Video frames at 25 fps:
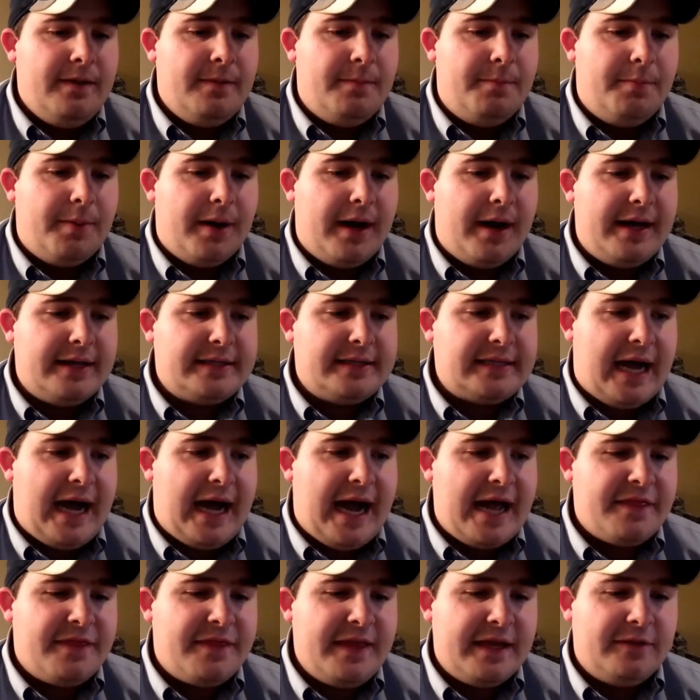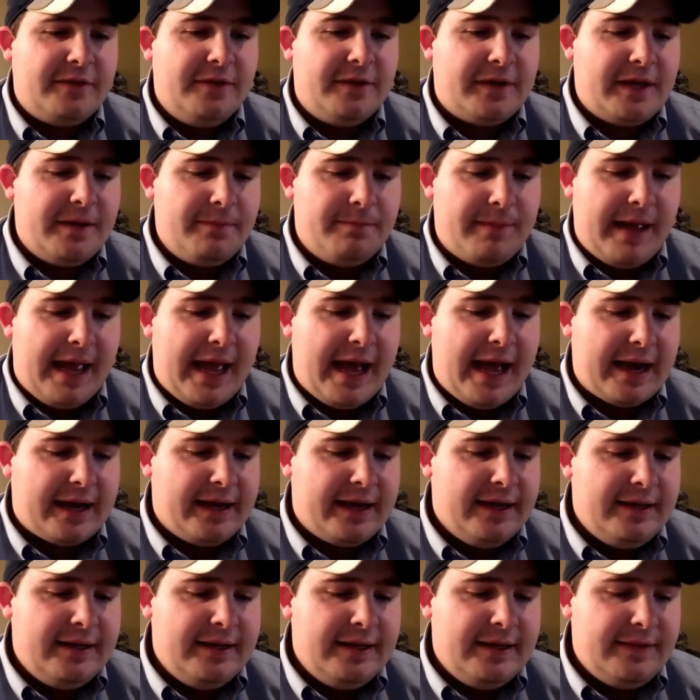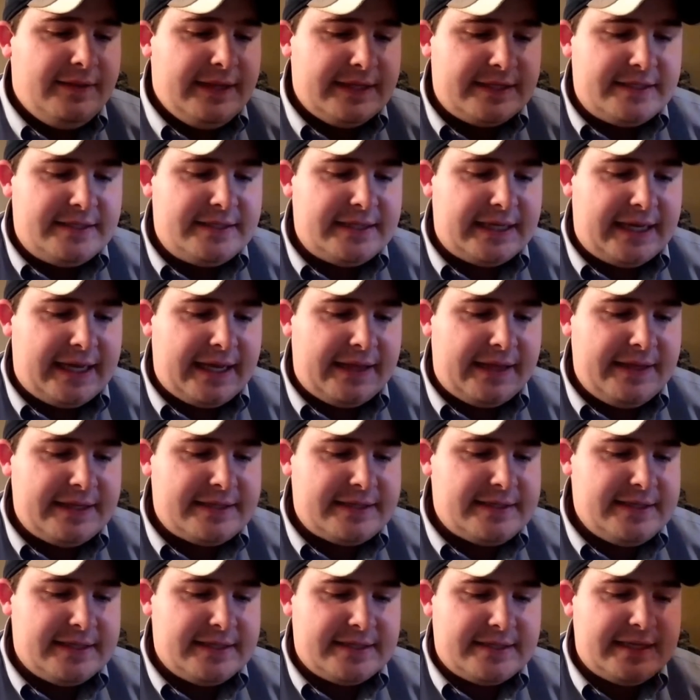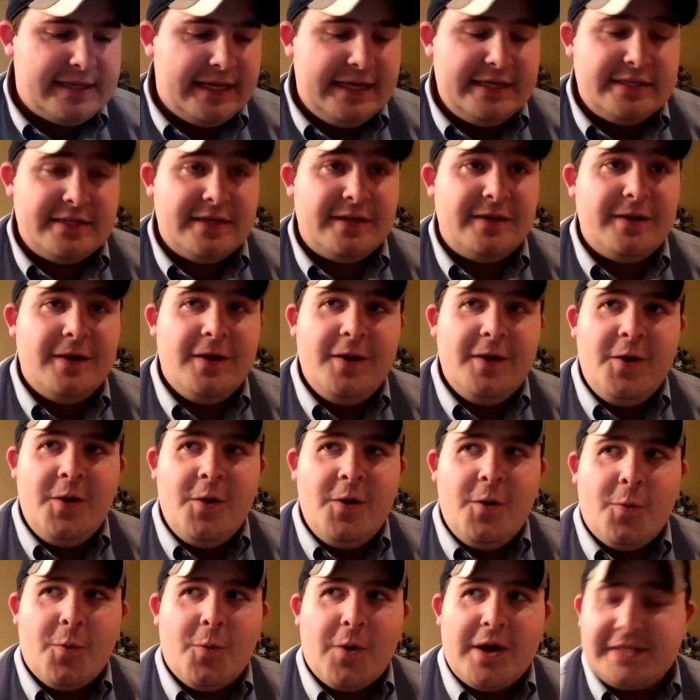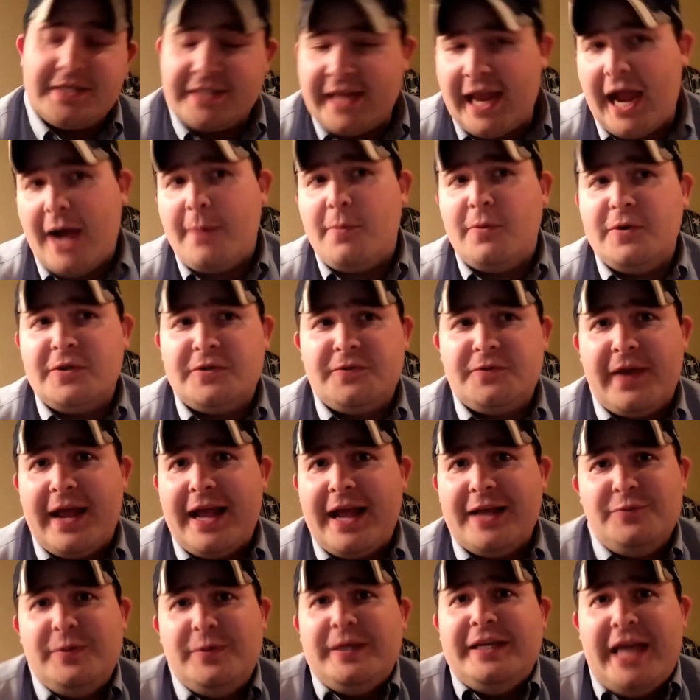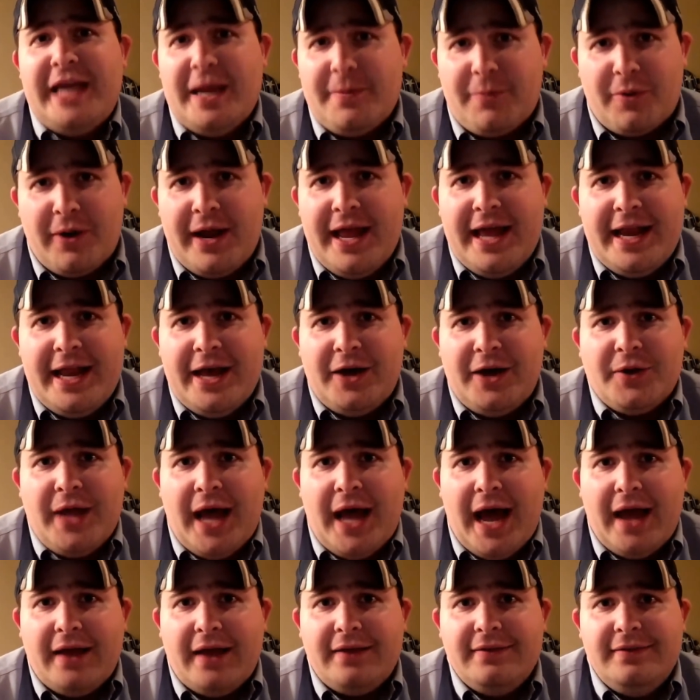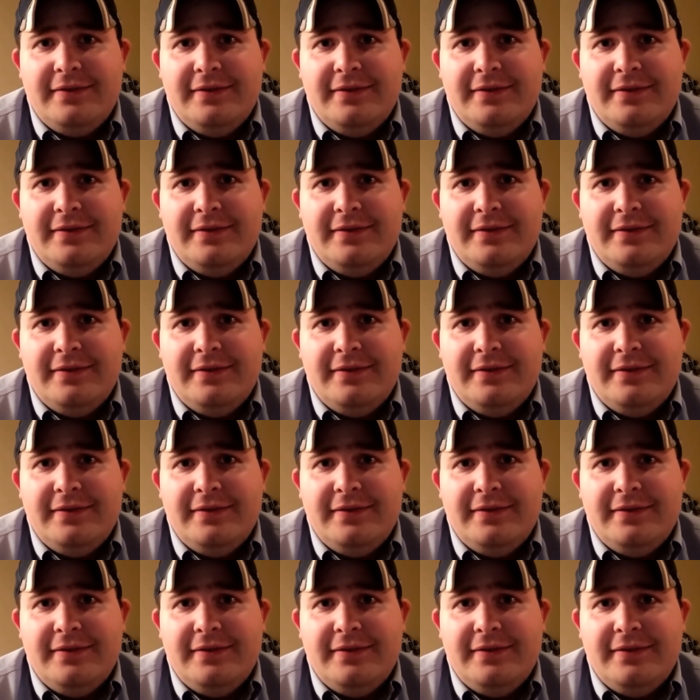But I think looking back, this is a season where as Cowboys fans we can keep our head held high.